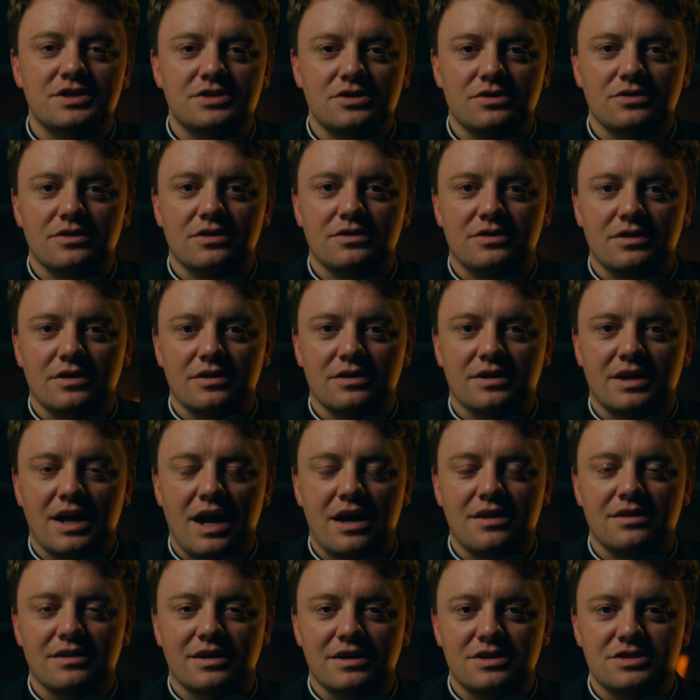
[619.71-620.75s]
sure that their
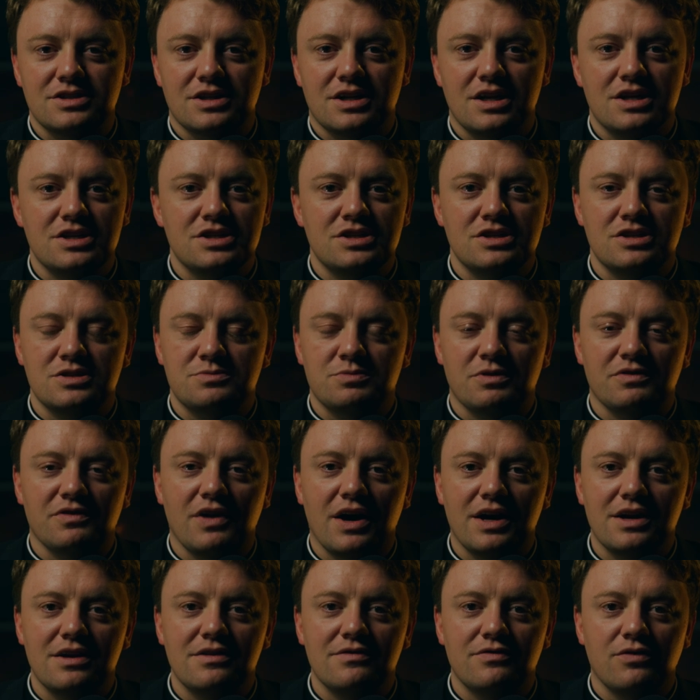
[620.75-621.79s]
Catholic education is
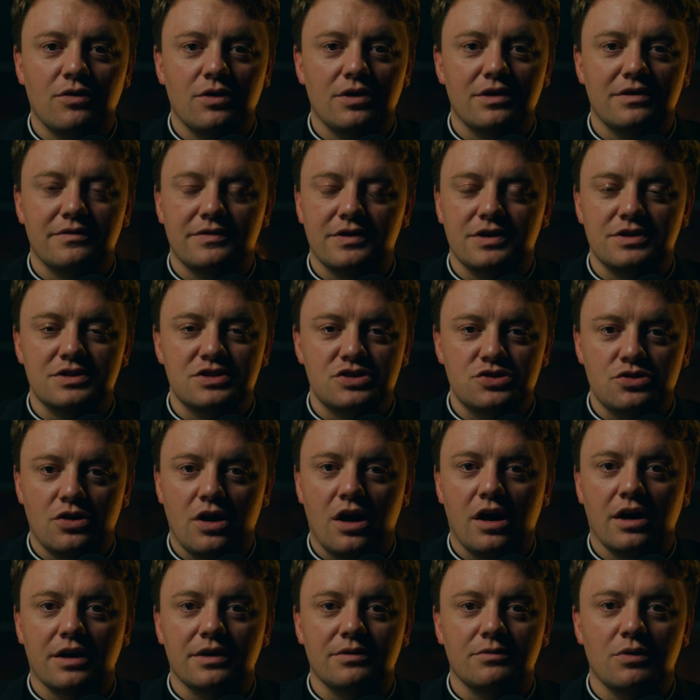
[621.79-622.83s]
provided for in a very
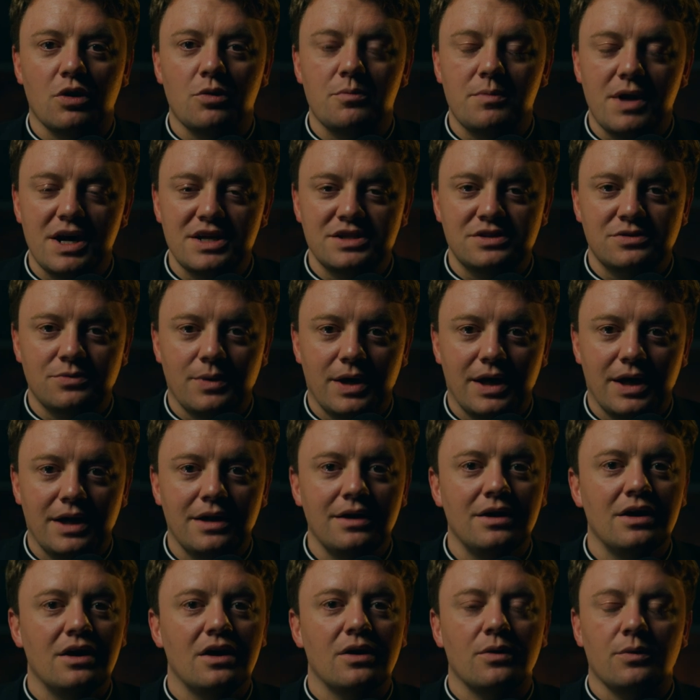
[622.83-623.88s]
strong and robust way.
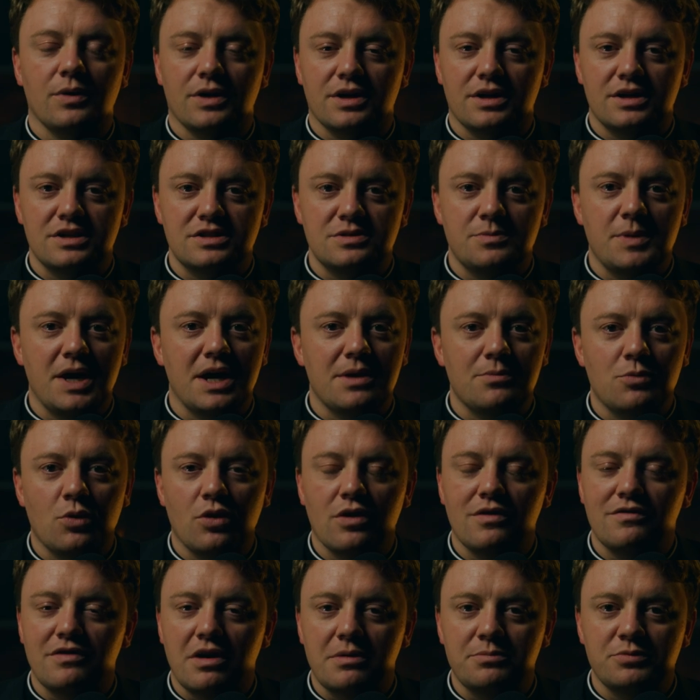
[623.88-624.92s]
We're going to demand more
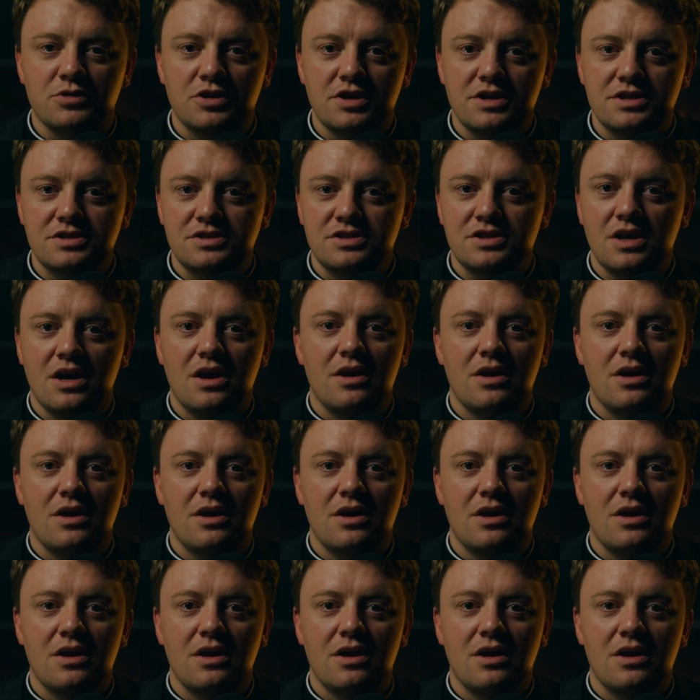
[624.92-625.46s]
of our priests.